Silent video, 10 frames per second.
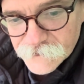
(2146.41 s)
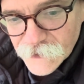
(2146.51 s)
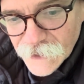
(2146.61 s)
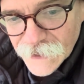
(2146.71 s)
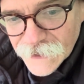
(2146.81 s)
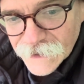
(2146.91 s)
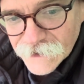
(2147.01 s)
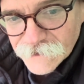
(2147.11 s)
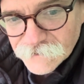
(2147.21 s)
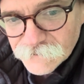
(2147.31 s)
I
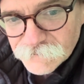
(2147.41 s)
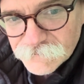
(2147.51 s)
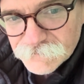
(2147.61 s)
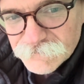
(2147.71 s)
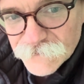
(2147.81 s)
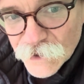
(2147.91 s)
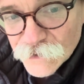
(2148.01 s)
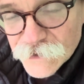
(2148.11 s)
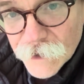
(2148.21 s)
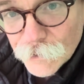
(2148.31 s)
had no
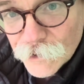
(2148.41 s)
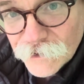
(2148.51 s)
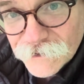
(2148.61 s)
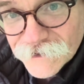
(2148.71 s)
trouble